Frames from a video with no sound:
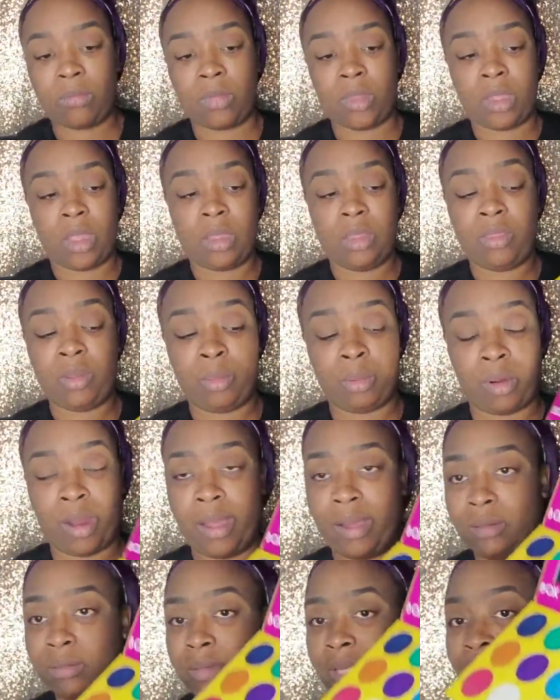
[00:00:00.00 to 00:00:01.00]
the
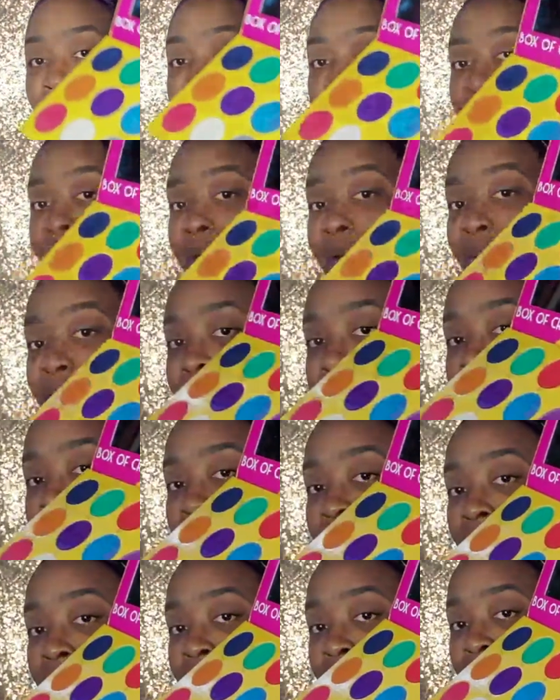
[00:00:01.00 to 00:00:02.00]
brown, and literally,
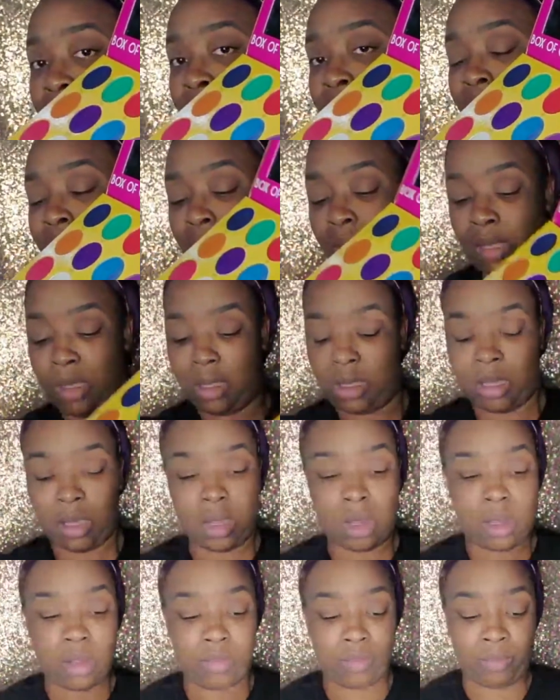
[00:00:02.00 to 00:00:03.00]

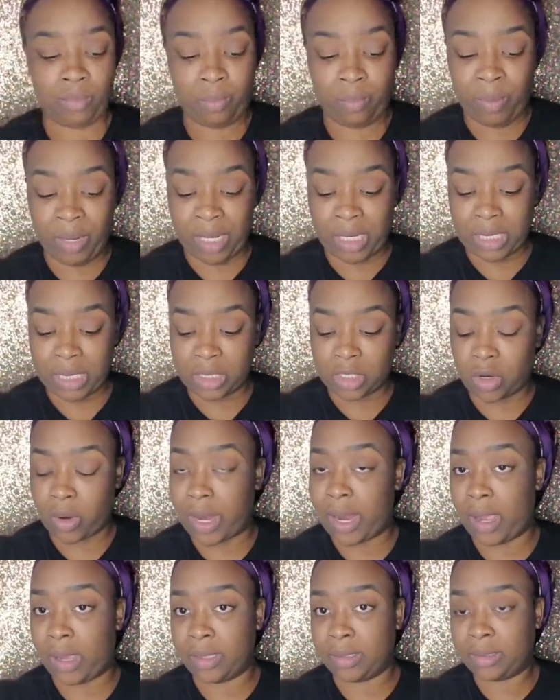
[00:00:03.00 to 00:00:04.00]
because it's
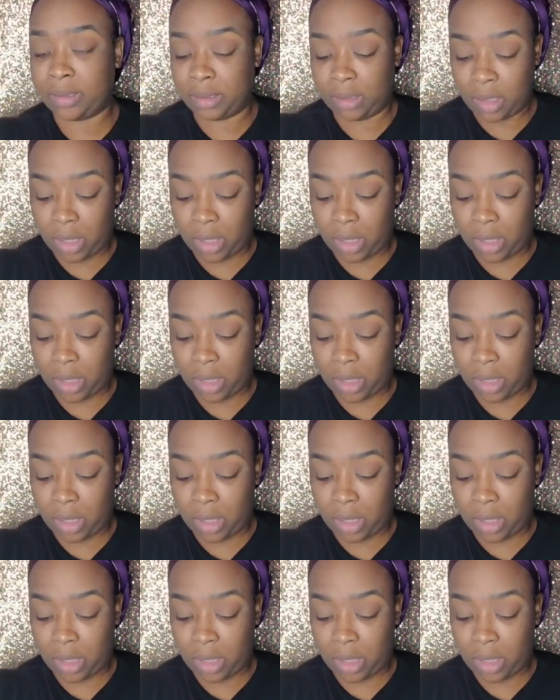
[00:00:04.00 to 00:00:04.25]
crayons,